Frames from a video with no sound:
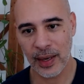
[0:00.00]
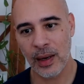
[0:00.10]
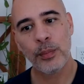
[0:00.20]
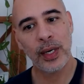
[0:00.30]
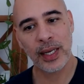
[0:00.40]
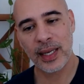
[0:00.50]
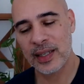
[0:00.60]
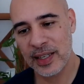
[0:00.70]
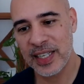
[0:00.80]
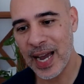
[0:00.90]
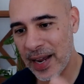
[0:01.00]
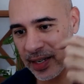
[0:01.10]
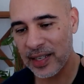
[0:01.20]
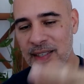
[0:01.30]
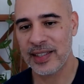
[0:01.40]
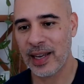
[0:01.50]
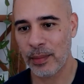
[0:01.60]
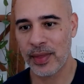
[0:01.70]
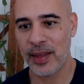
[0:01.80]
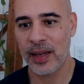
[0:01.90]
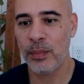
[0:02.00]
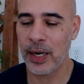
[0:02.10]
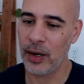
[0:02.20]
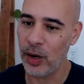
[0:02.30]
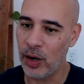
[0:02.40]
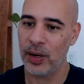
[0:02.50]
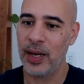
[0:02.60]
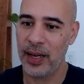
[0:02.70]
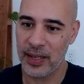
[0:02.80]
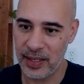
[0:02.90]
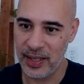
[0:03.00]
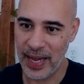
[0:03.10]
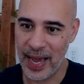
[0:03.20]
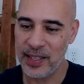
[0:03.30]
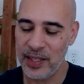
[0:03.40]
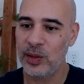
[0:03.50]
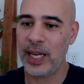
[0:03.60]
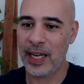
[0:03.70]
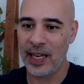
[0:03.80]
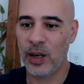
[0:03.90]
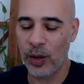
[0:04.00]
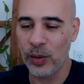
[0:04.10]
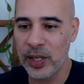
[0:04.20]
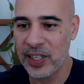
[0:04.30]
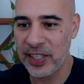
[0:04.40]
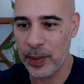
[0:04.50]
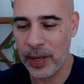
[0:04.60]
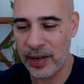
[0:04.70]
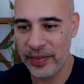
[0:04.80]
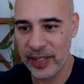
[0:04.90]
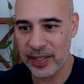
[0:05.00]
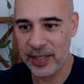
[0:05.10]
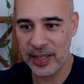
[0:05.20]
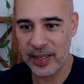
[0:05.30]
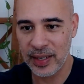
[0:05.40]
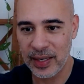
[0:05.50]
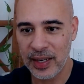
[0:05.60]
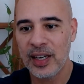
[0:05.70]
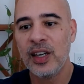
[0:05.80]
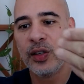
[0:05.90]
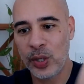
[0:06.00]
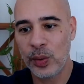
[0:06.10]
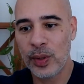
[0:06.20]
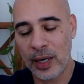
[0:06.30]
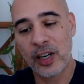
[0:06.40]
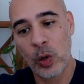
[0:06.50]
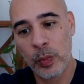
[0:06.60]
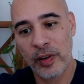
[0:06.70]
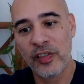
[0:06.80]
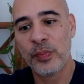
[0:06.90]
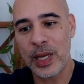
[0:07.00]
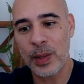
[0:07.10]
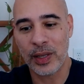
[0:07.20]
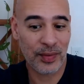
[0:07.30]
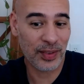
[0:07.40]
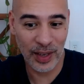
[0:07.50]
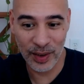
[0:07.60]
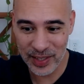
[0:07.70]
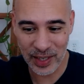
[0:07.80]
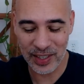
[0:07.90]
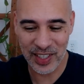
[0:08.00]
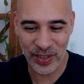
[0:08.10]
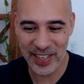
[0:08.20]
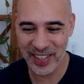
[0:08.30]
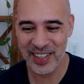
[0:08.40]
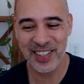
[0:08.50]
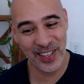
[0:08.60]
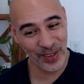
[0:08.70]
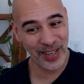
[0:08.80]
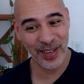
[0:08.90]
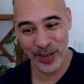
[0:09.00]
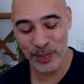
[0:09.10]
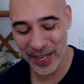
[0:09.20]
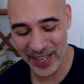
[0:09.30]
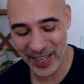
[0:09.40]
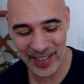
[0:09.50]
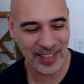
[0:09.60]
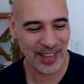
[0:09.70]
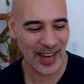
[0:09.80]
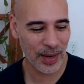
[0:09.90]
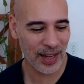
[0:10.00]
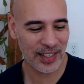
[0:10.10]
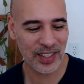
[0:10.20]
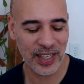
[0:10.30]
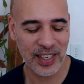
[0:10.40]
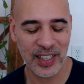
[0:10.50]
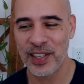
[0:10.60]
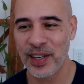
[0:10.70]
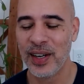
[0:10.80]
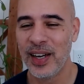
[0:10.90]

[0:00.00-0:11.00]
Putting into the chat does the same thing, but it has you taking ownership of it to a group of people. Even though these are strangers, you're doing it with me, and I'm not a stranger. So